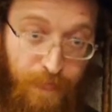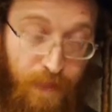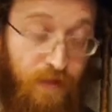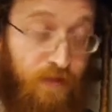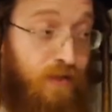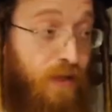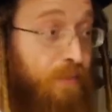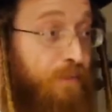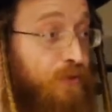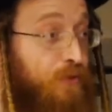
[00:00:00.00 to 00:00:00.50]

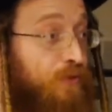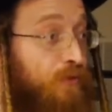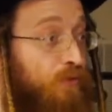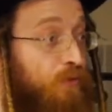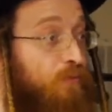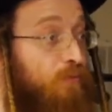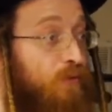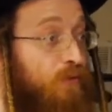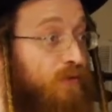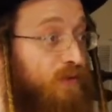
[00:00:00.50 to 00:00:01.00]
The temperature in the
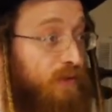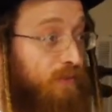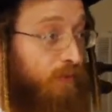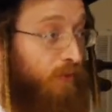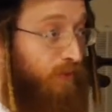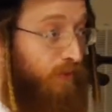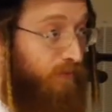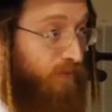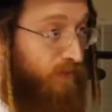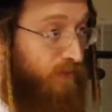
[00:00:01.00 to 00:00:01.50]
room belongs to
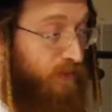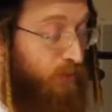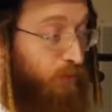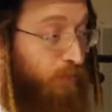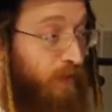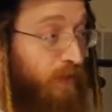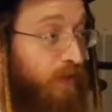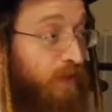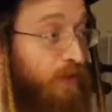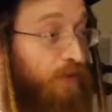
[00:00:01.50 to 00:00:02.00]
both of us. It
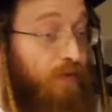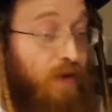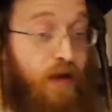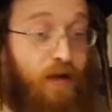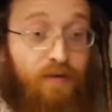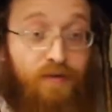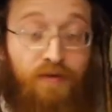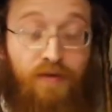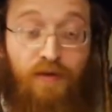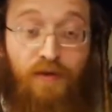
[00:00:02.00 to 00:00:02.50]
would be
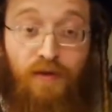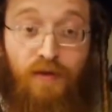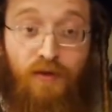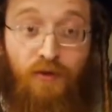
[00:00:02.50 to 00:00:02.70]
incorrect,